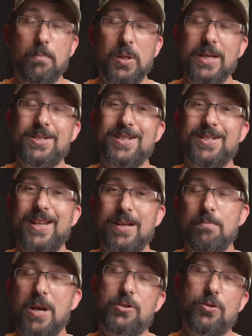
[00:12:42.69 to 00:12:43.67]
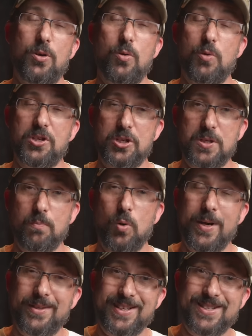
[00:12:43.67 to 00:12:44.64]
Places like Metro, which is a
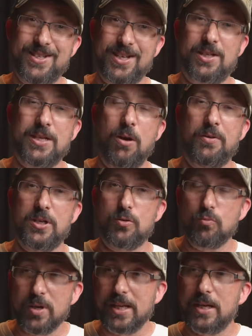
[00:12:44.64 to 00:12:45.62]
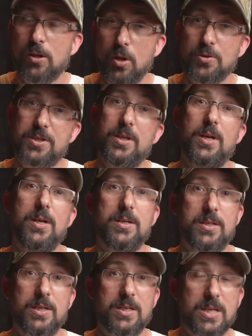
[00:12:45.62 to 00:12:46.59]
point that sticks out and is really close
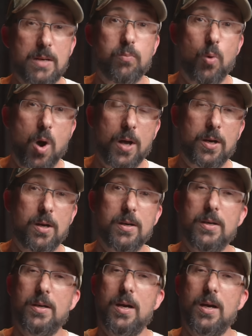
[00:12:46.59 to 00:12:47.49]
to deep water,